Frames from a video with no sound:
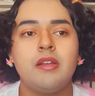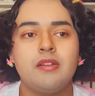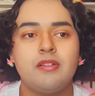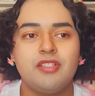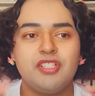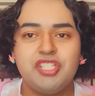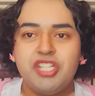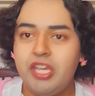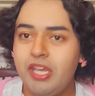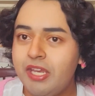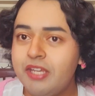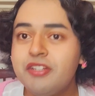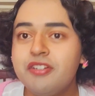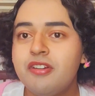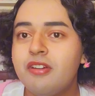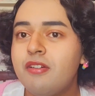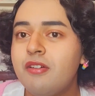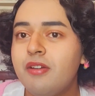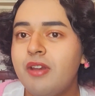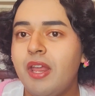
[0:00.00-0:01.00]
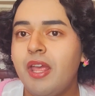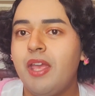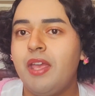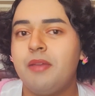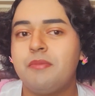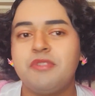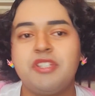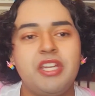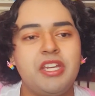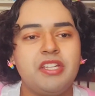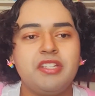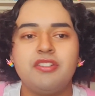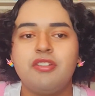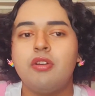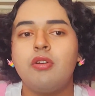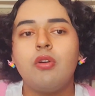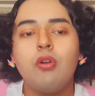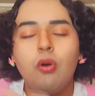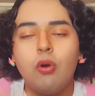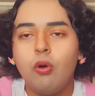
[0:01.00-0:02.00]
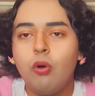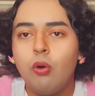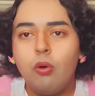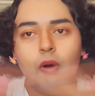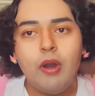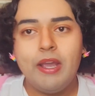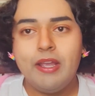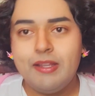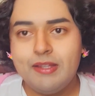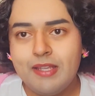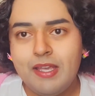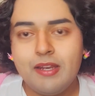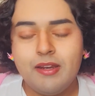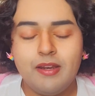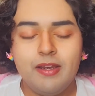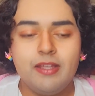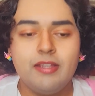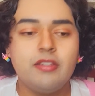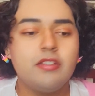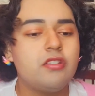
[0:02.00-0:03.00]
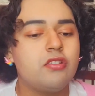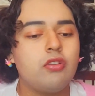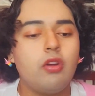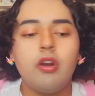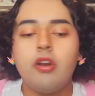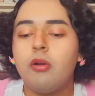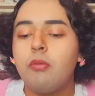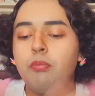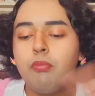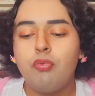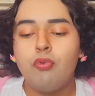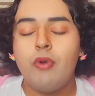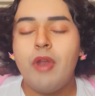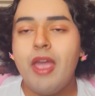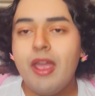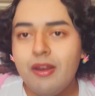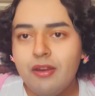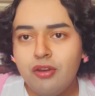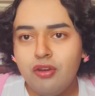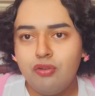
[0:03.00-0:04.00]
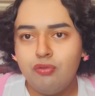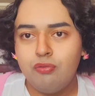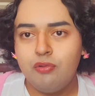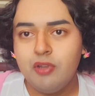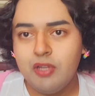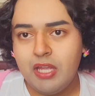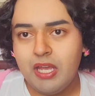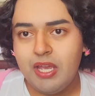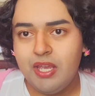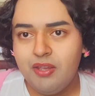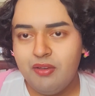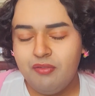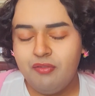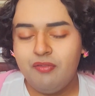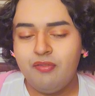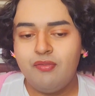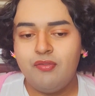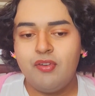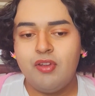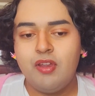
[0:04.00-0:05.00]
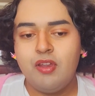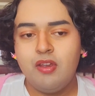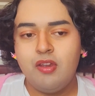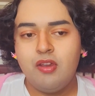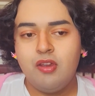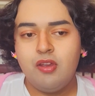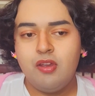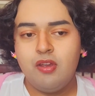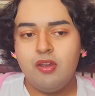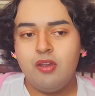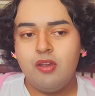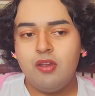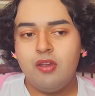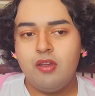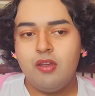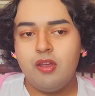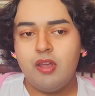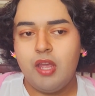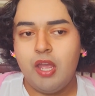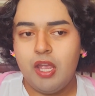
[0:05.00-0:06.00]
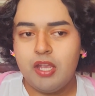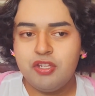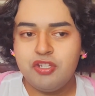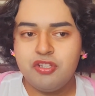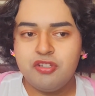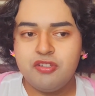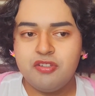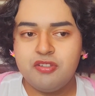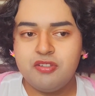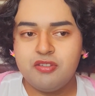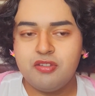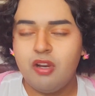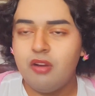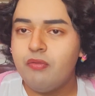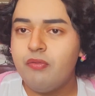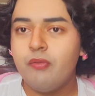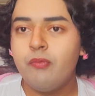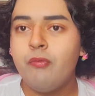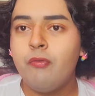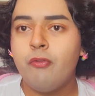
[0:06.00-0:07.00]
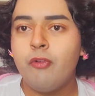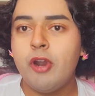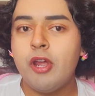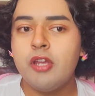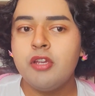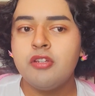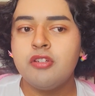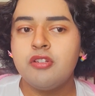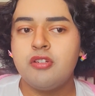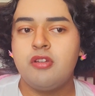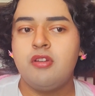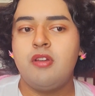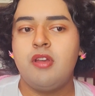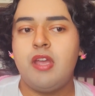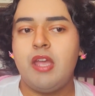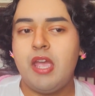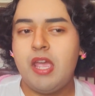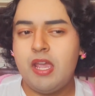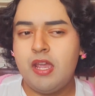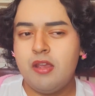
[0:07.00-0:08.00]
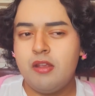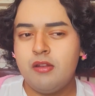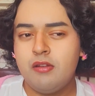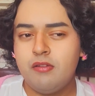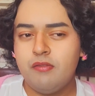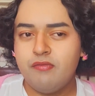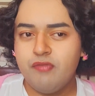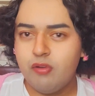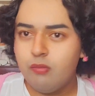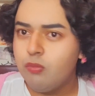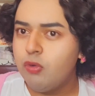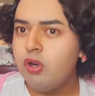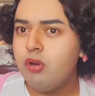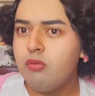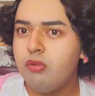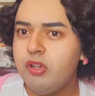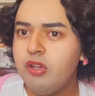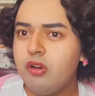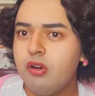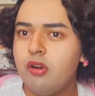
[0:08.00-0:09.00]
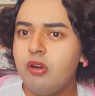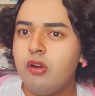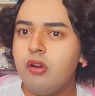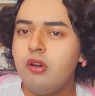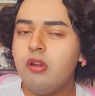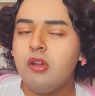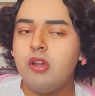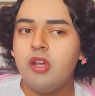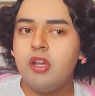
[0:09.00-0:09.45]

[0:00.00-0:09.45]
change her name, change her whole identity, start a brand new life, and just start from fresh. And from what we heard,